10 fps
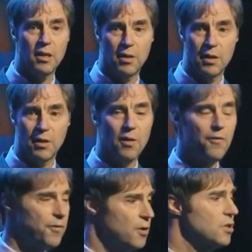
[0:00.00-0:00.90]
the,
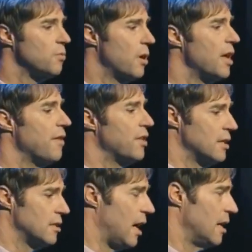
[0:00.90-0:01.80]
the first one to have the
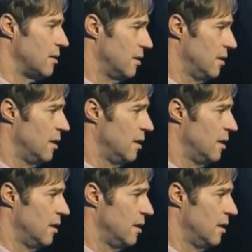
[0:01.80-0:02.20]
insight